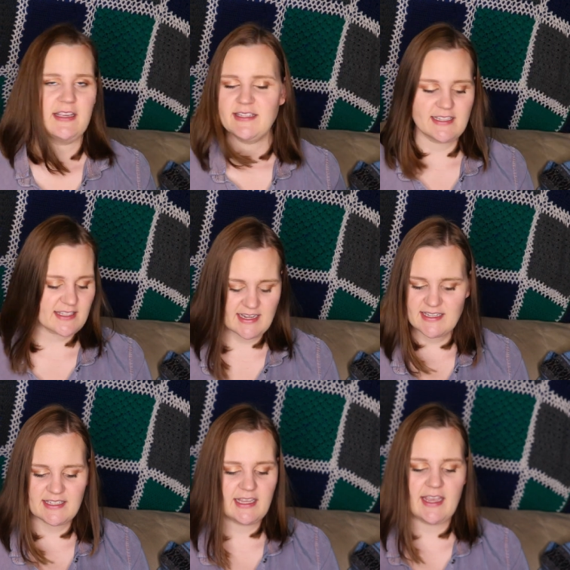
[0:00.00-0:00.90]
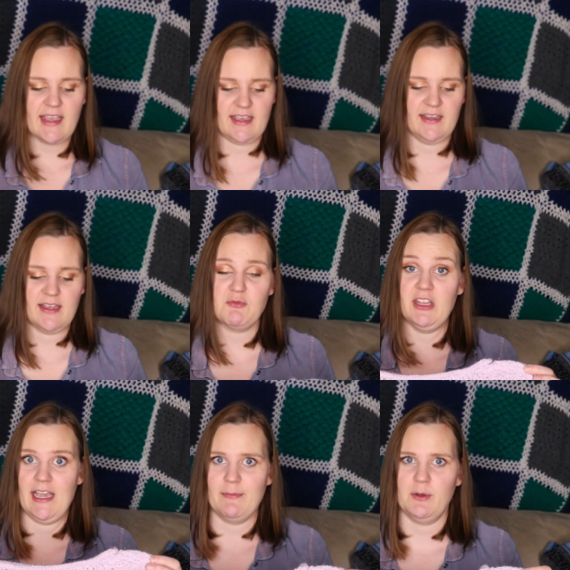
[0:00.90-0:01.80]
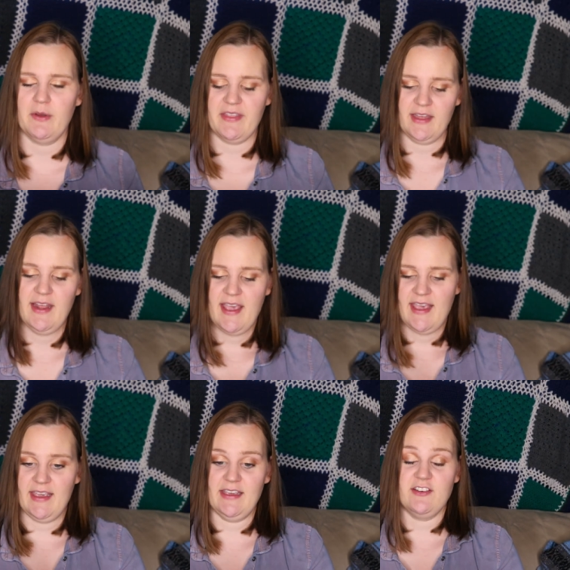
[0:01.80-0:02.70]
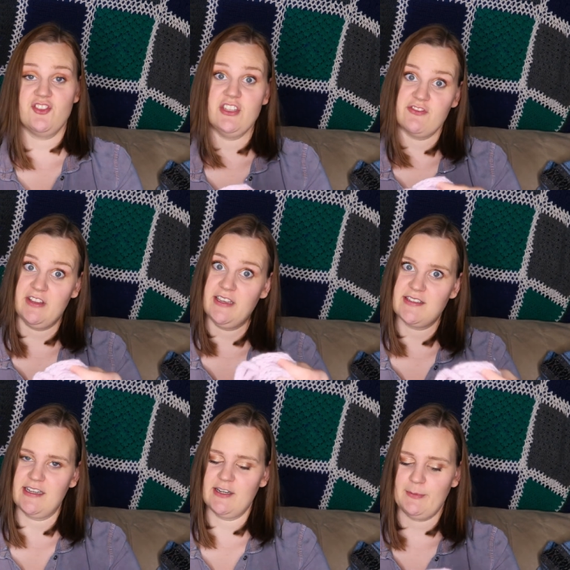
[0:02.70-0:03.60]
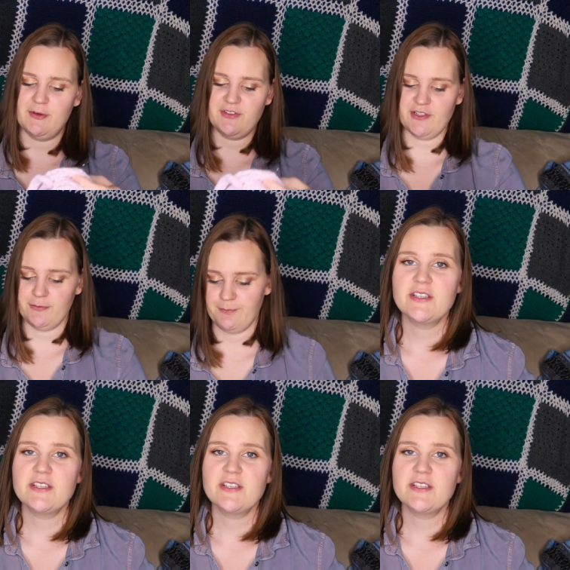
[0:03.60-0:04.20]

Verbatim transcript: it sits nicely and I'm really happy with it and she's really excited about it too.